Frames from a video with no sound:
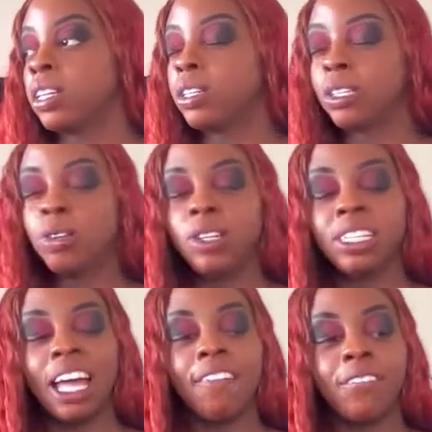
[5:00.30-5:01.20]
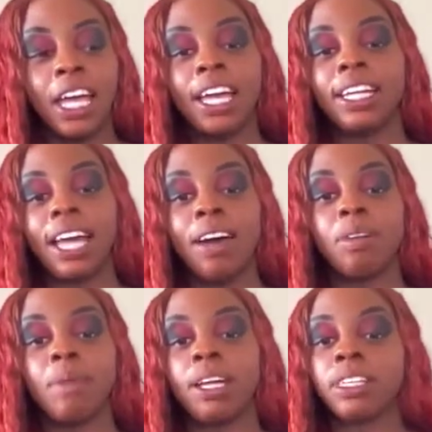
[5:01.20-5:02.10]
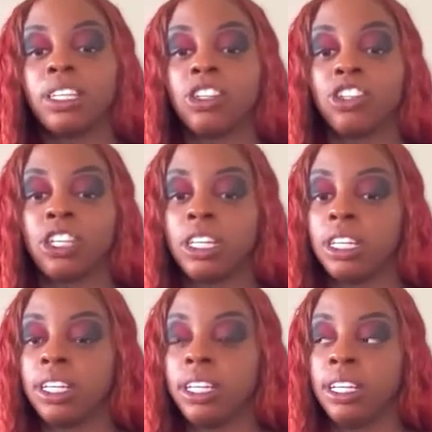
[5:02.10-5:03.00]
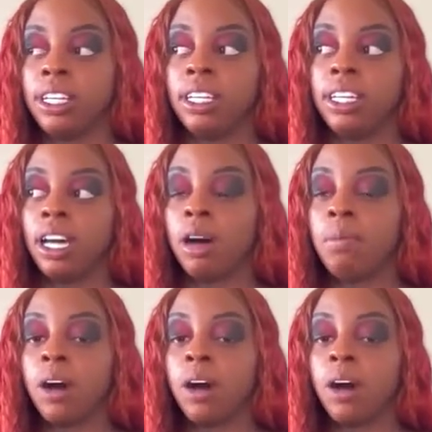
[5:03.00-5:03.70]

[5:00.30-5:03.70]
Soon as I find out about this shit, I'm